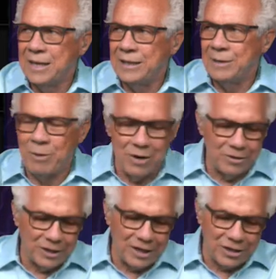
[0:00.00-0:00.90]
In the
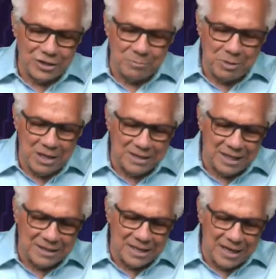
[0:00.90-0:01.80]
world of the S&Ps,
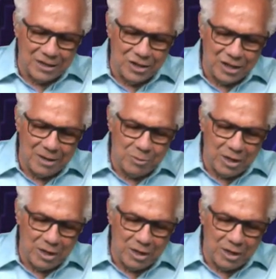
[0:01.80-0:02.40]
let's take a look at them.